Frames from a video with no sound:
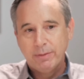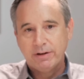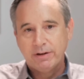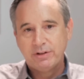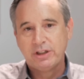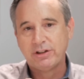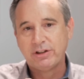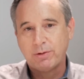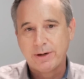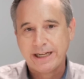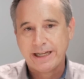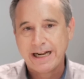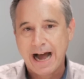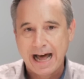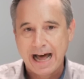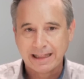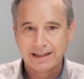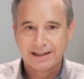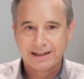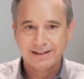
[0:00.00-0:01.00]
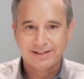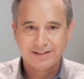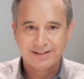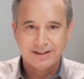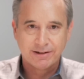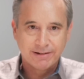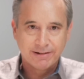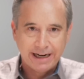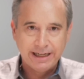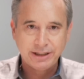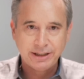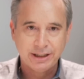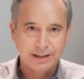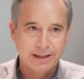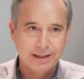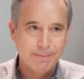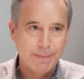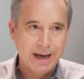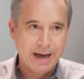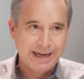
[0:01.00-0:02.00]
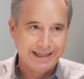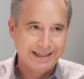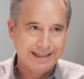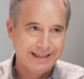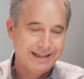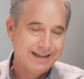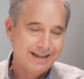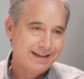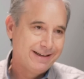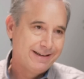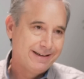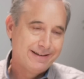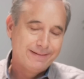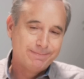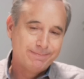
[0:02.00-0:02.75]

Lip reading: But if she's already got the consideration, the money,